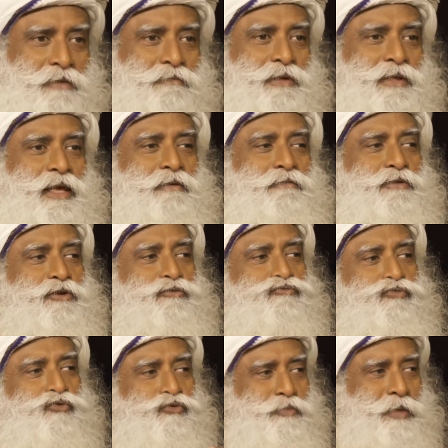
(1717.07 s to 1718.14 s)
with every
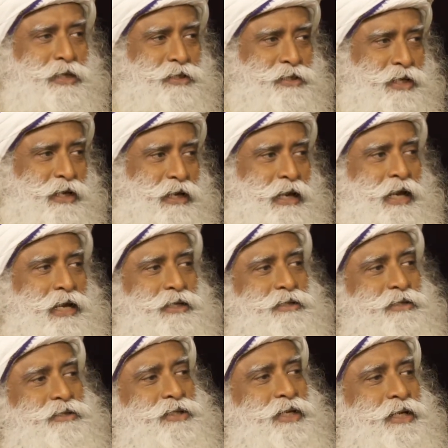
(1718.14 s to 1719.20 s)
movement and
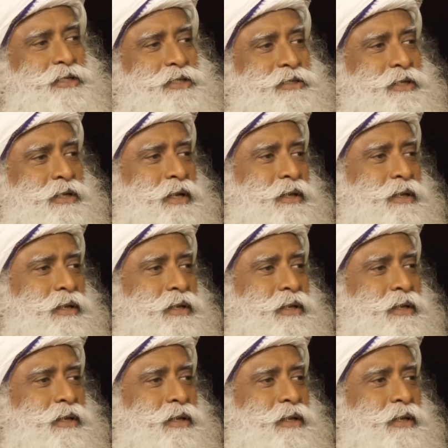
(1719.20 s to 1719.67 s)
light shades,